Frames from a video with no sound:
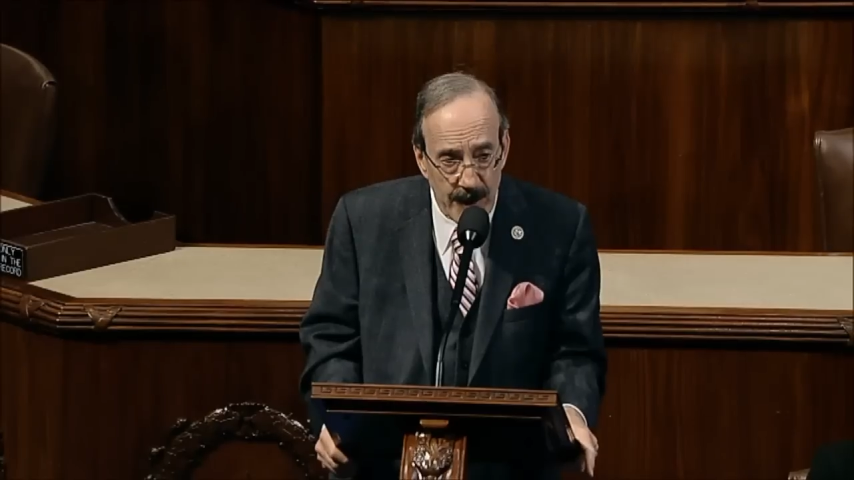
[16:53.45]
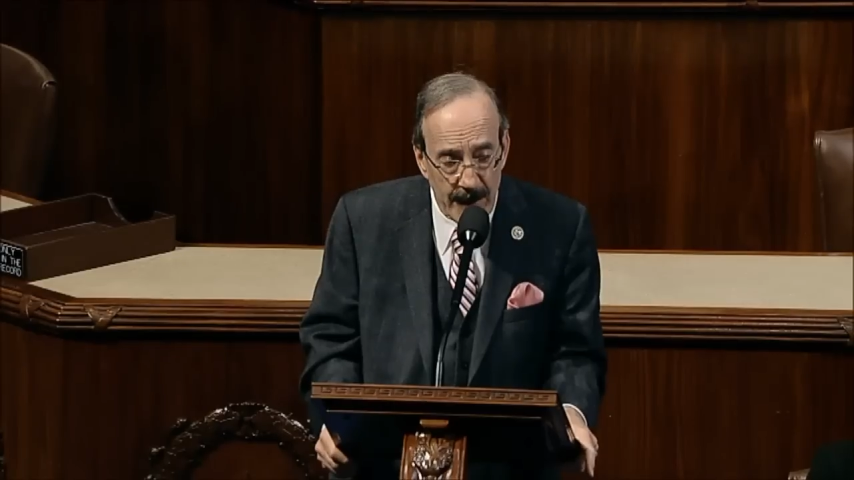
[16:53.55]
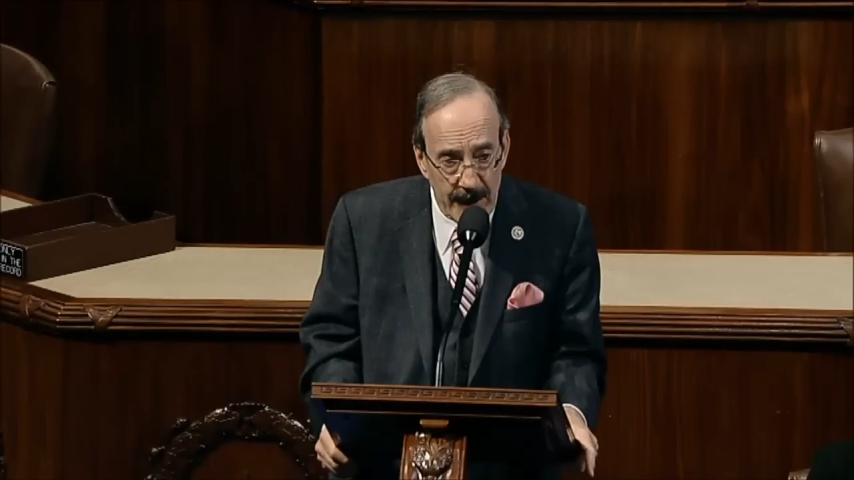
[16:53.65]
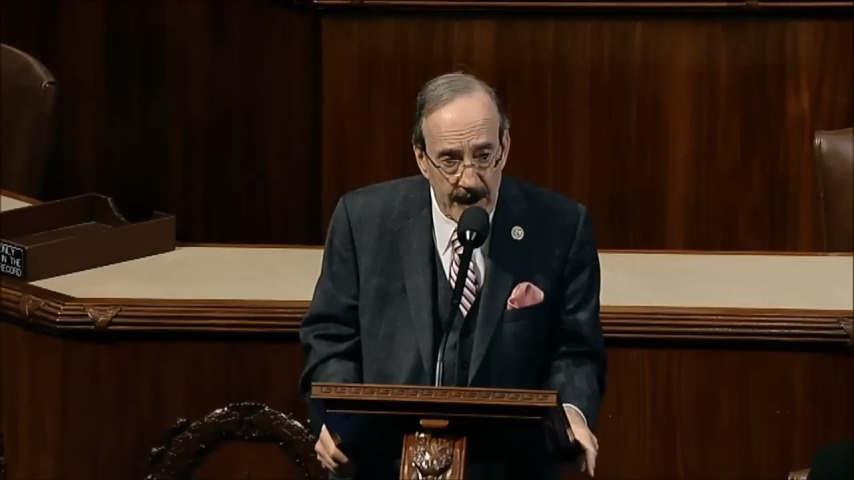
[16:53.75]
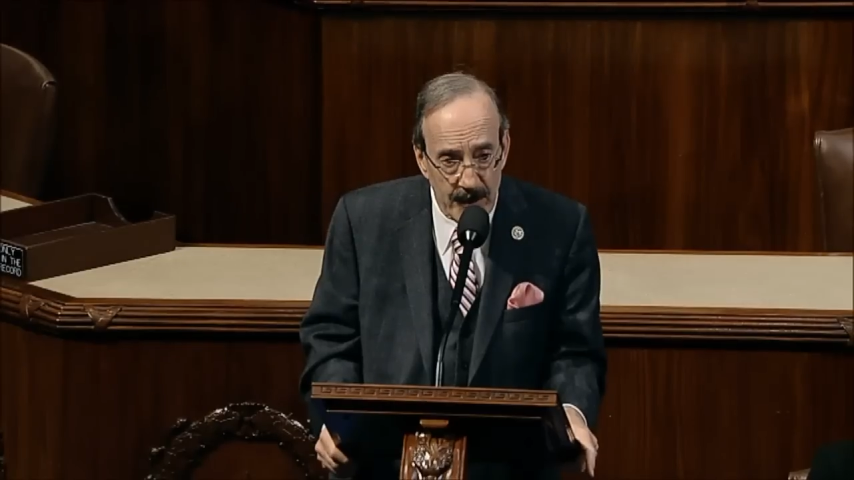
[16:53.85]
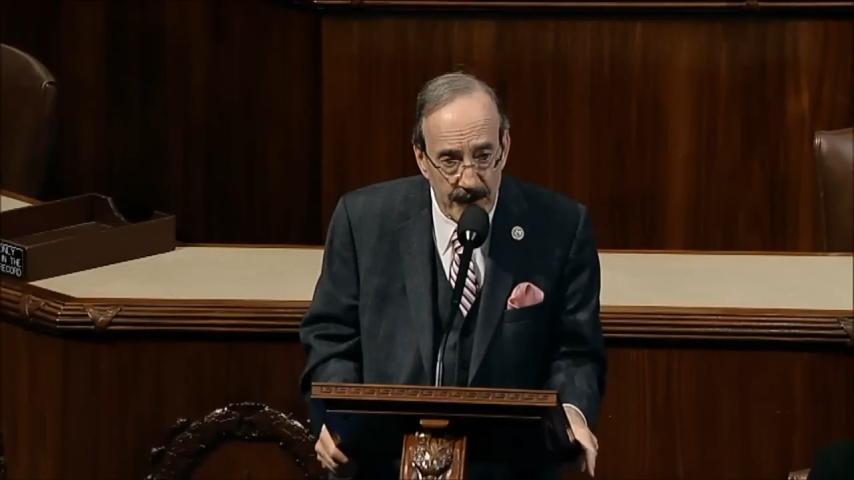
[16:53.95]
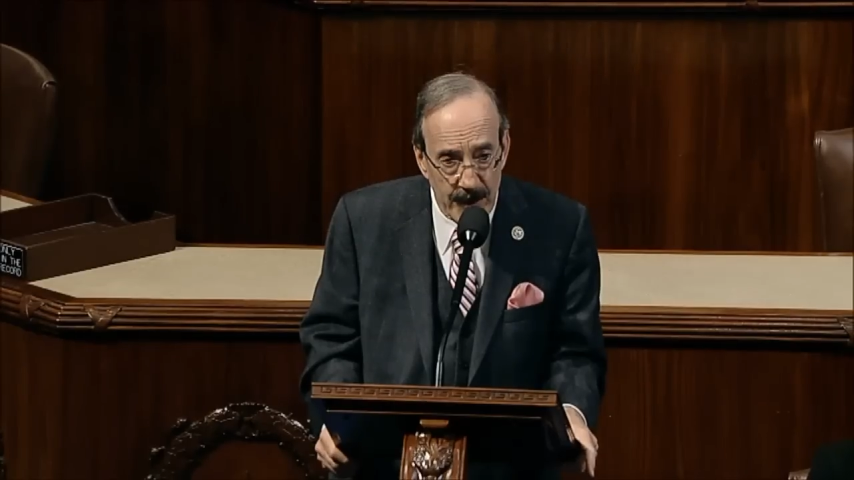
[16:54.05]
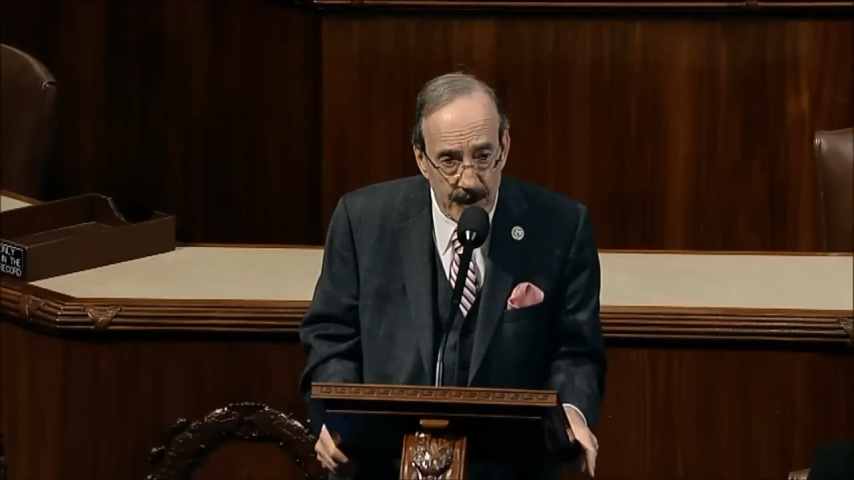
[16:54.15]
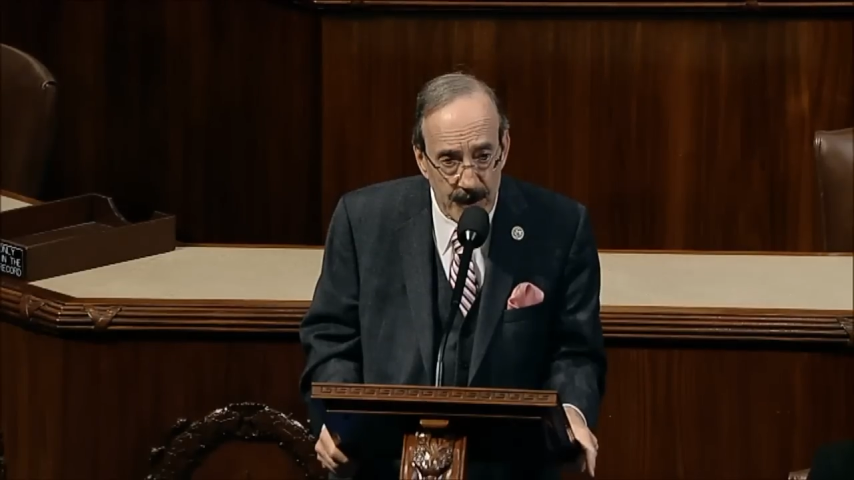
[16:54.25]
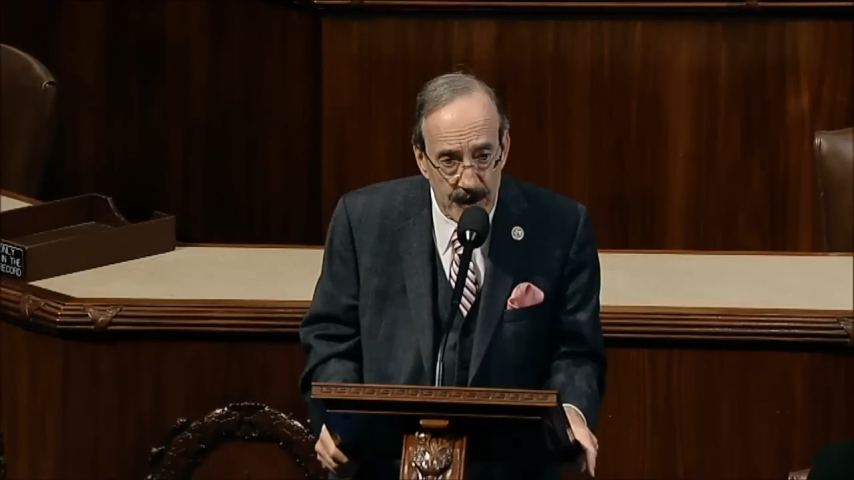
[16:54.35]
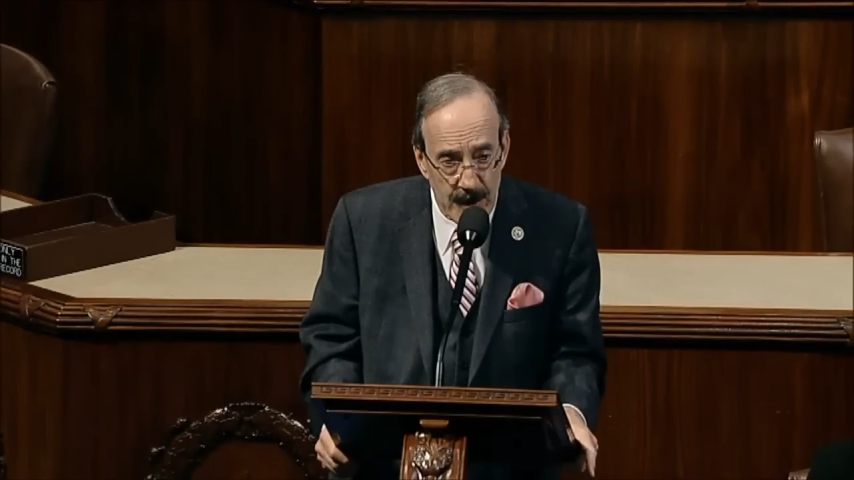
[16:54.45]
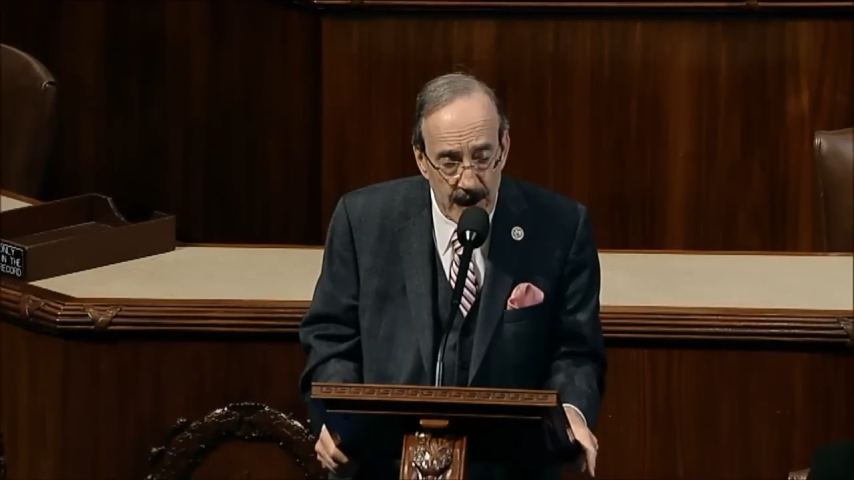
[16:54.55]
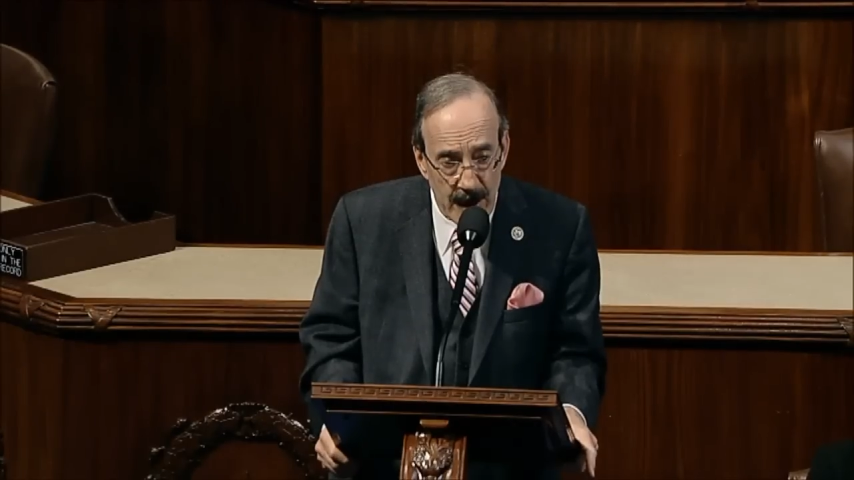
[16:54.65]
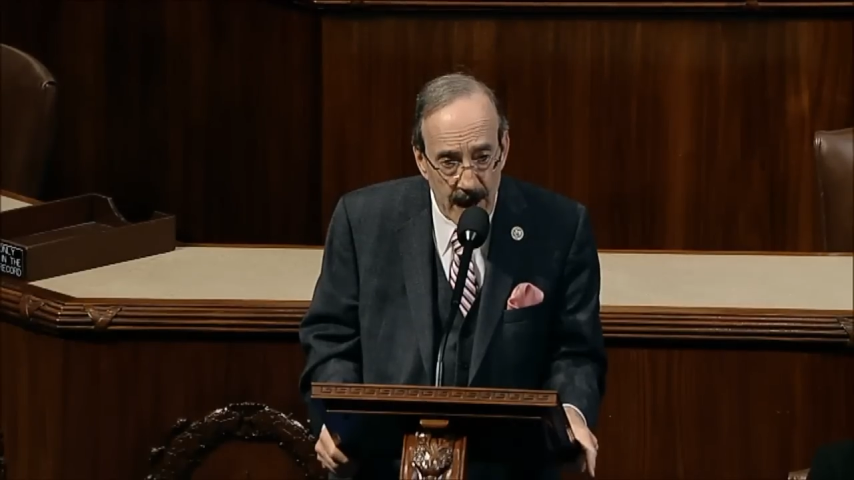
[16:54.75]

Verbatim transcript: rounding up the votes.